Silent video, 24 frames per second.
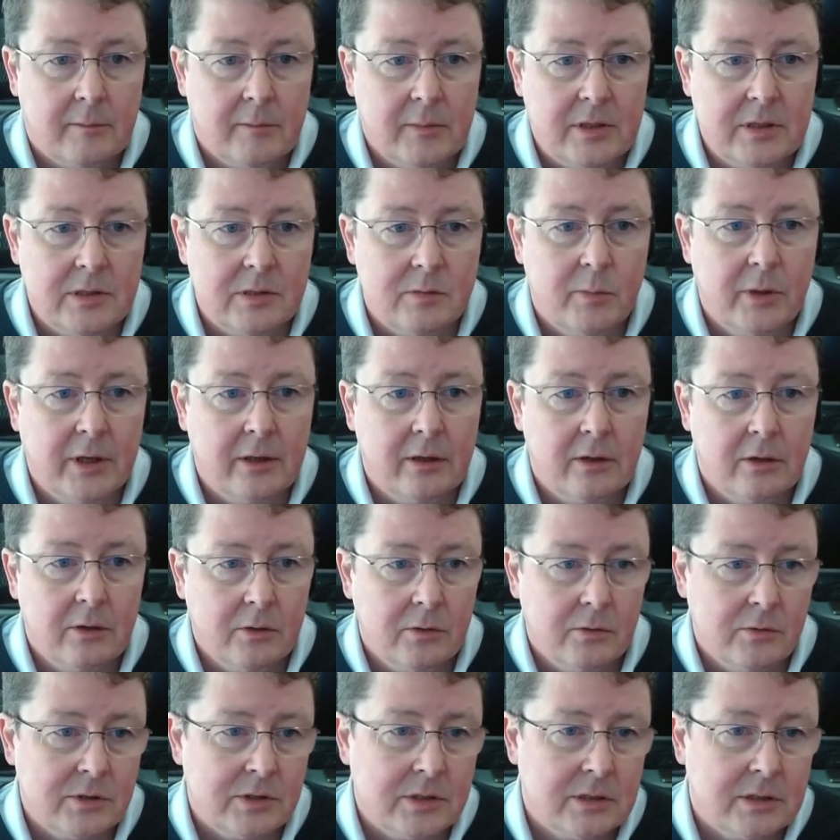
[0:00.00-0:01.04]
is being
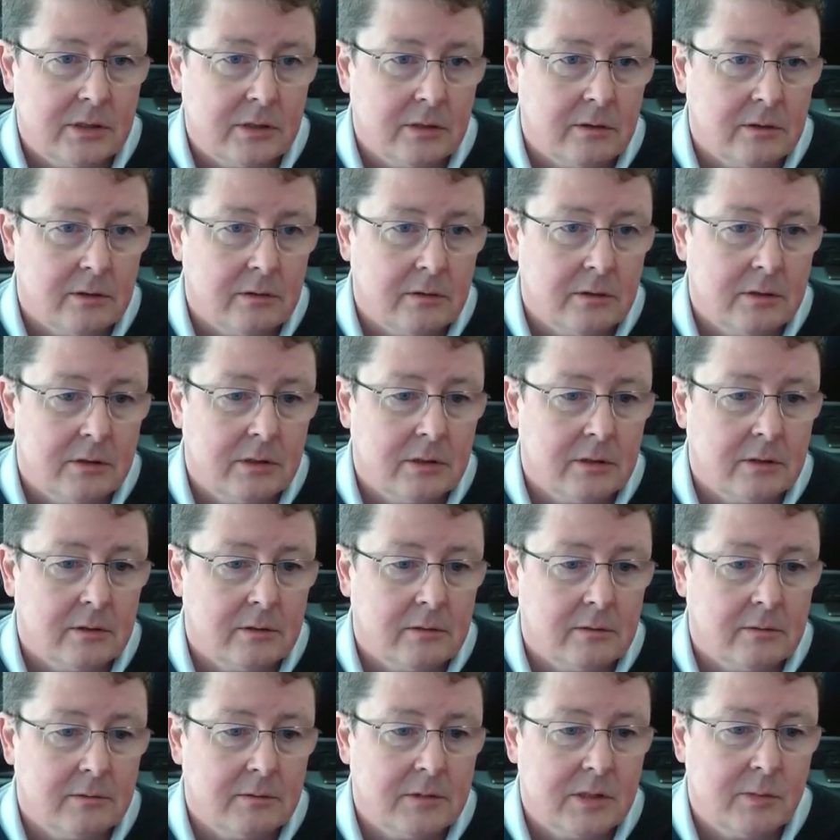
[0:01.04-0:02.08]
used
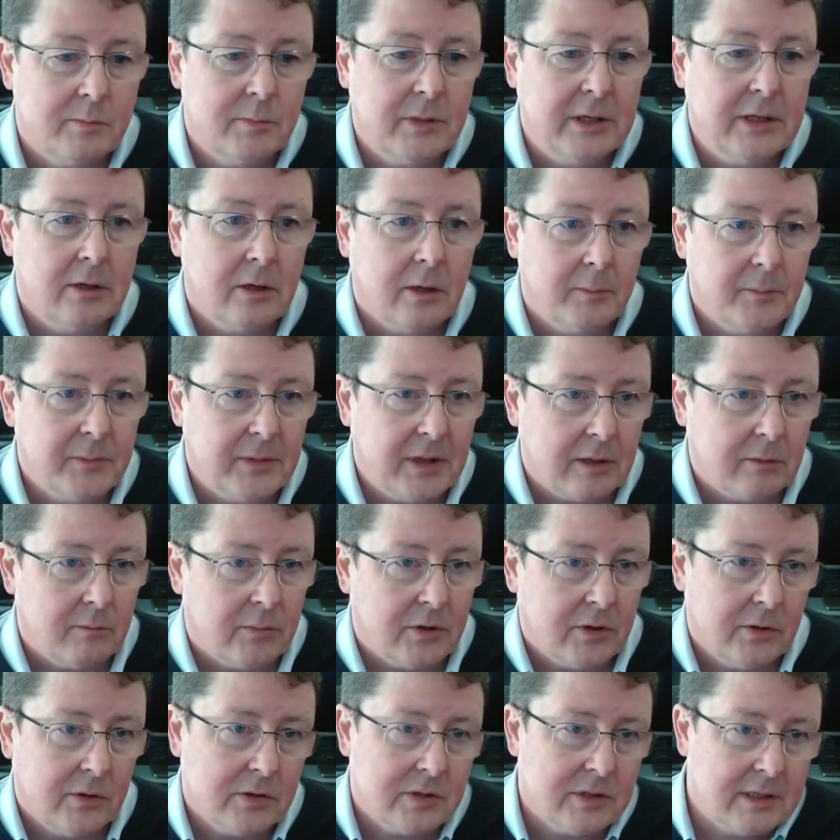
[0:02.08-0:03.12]
to speed up that
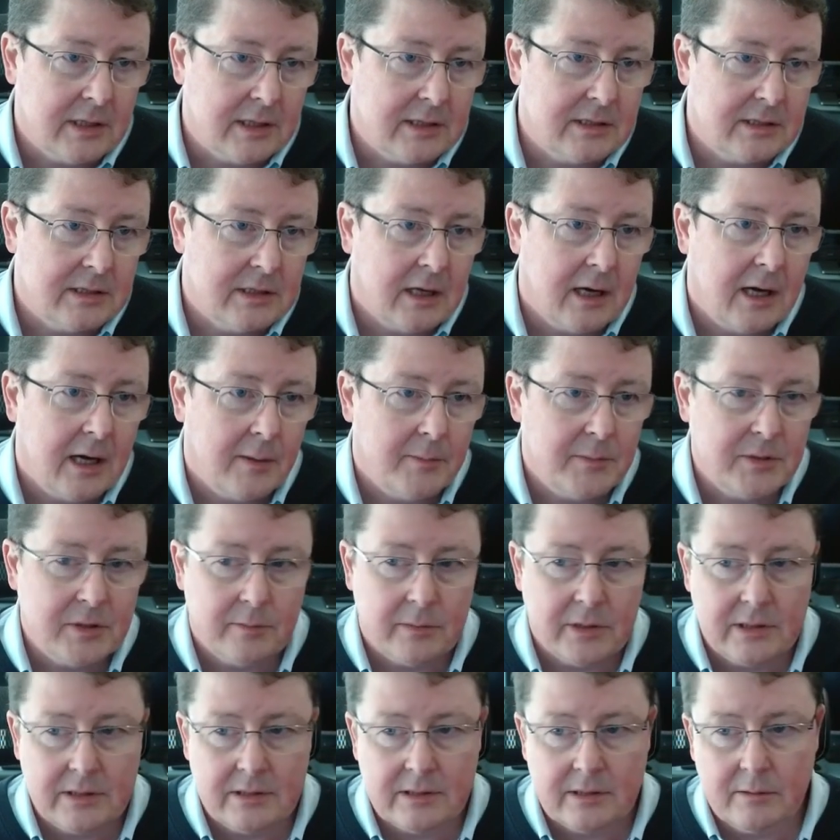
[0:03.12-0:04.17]
process, to
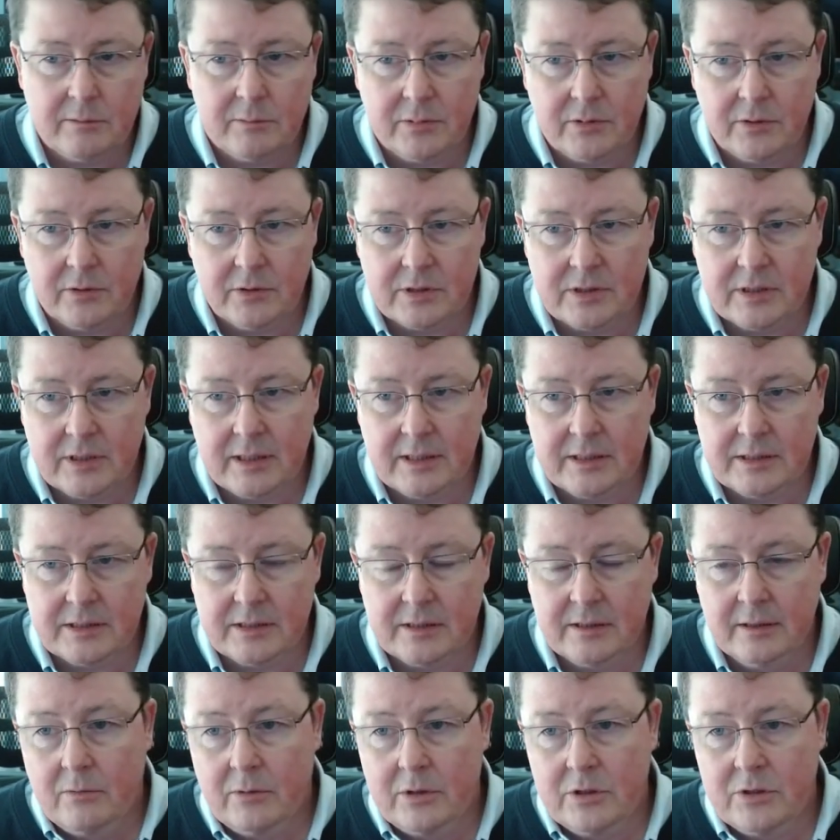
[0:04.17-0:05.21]
optimize that
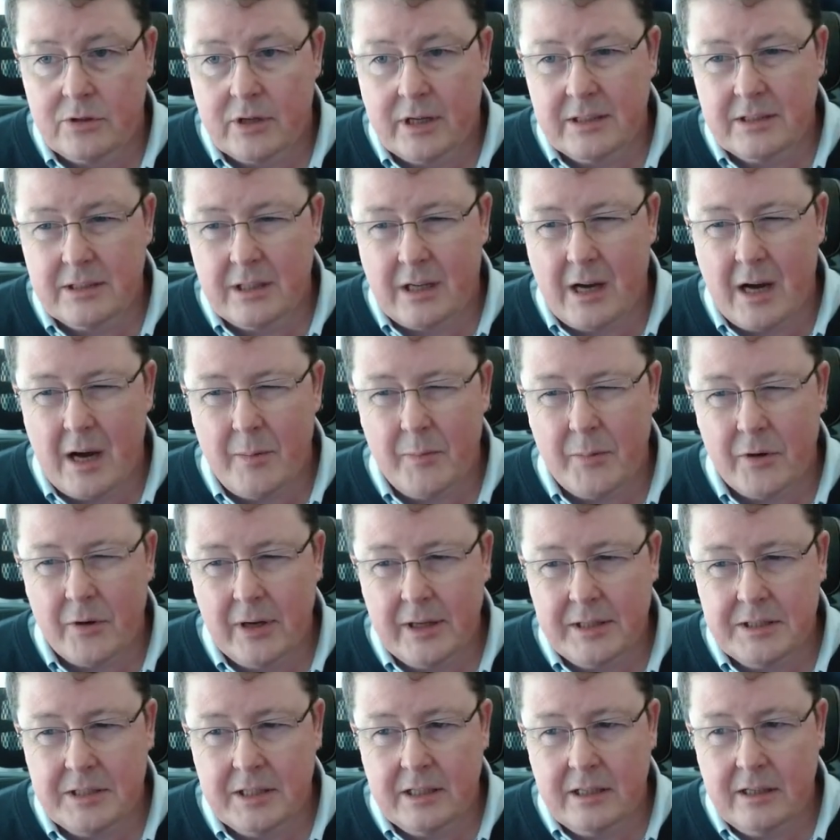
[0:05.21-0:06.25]
process. When trying to
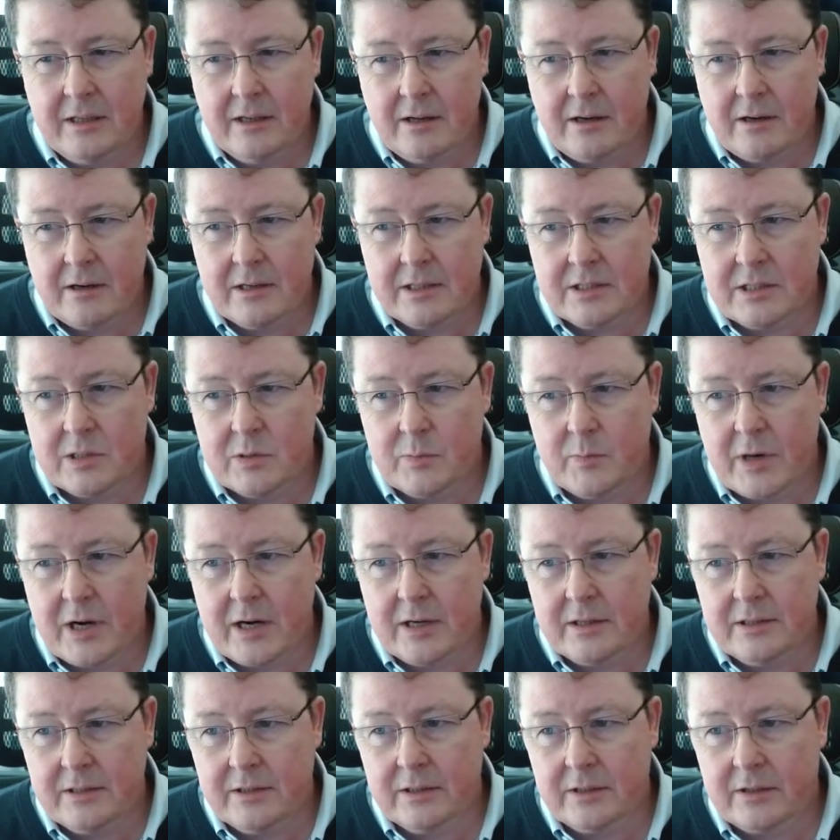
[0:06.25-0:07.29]
operate DERs as
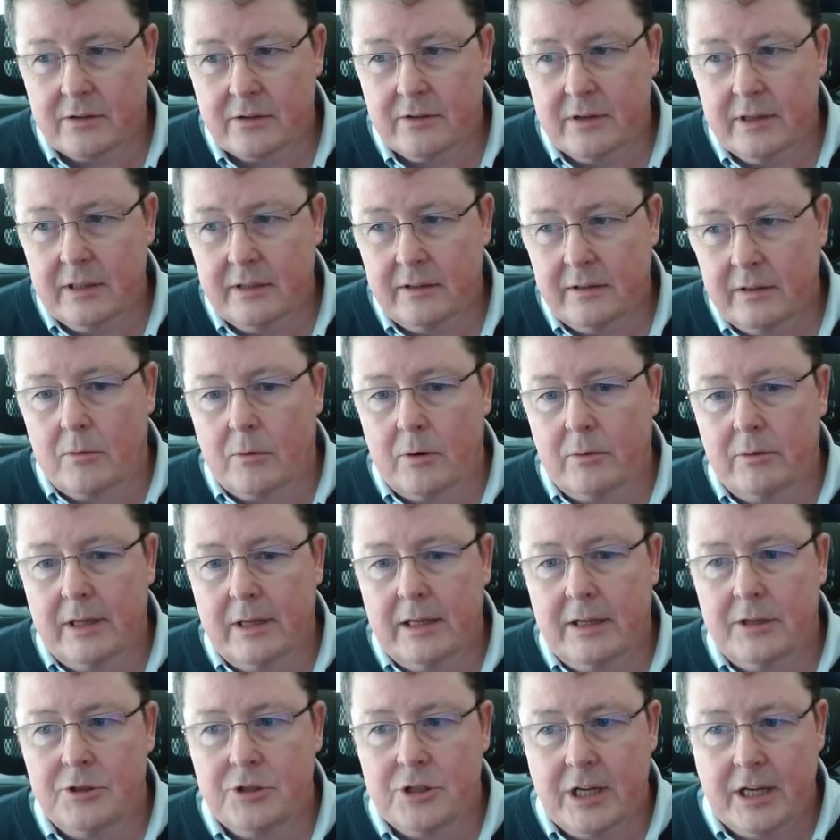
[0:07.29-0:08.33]
part of the grid, we're
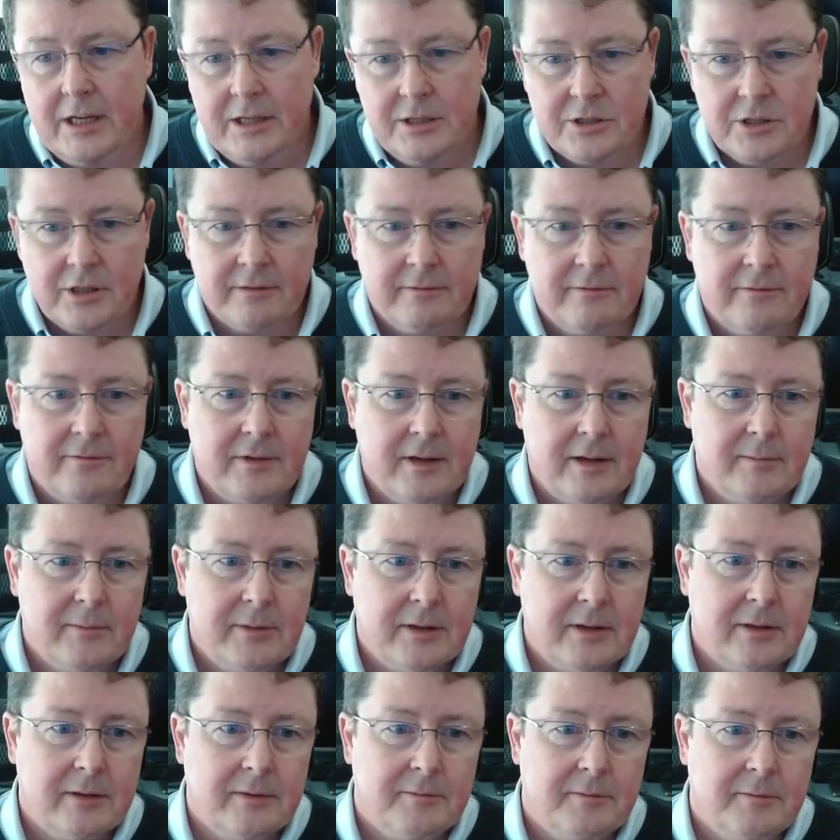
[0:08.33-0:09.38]
really changing from
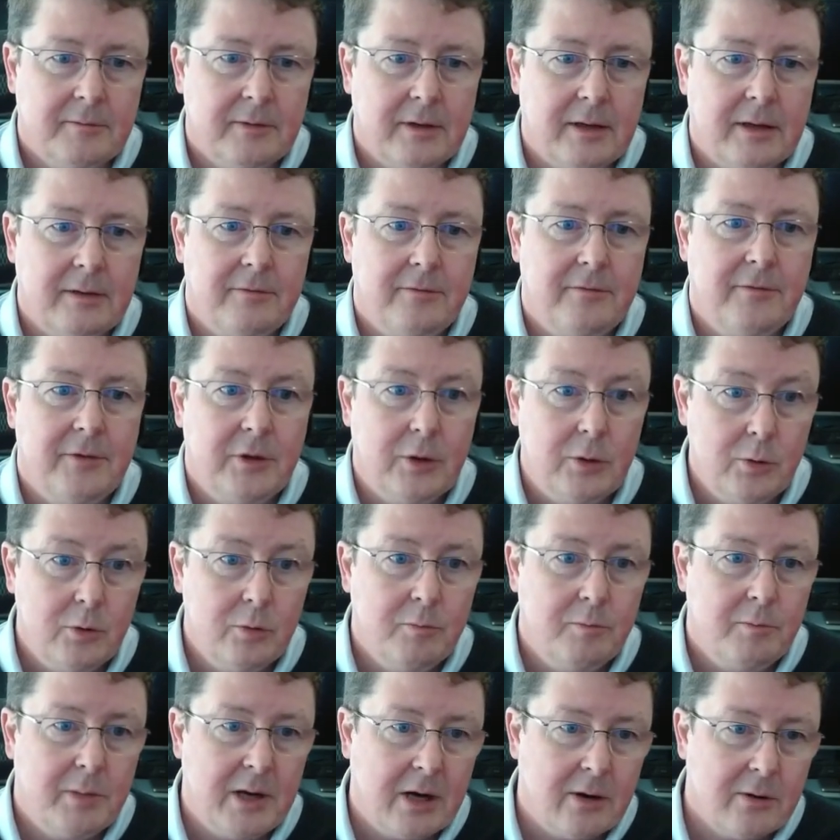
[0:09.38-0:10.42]
a
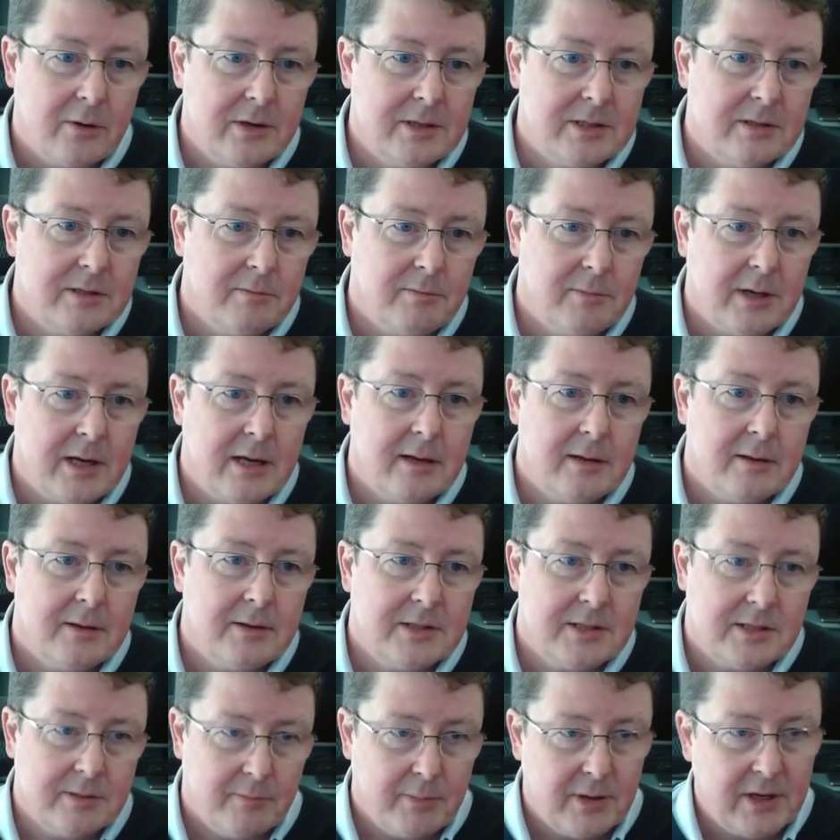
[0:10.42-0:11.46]
few power
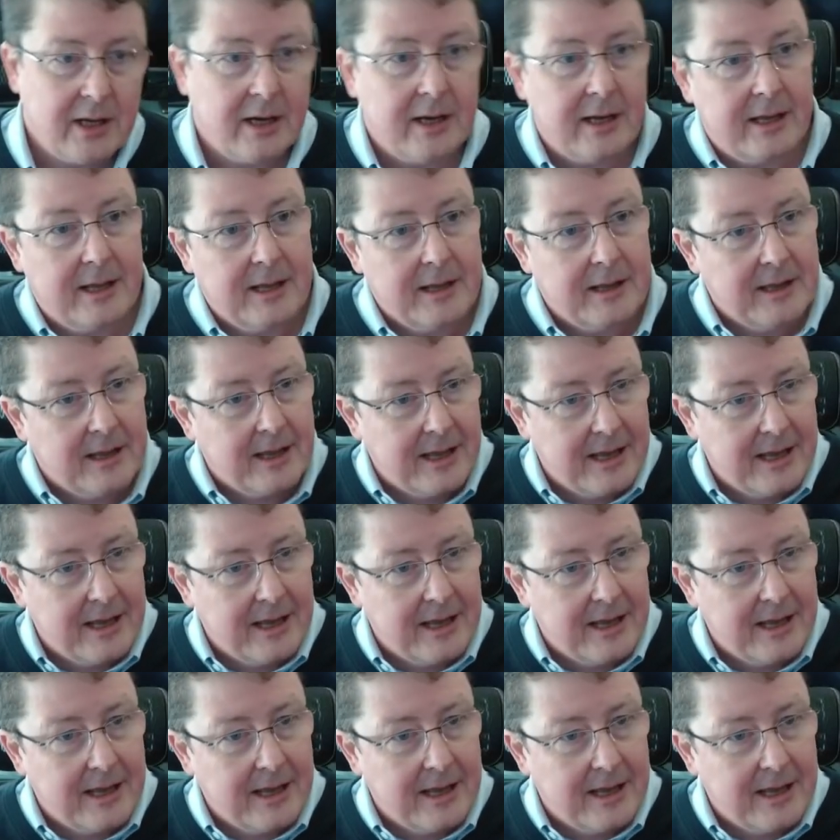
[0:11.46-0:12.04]
supply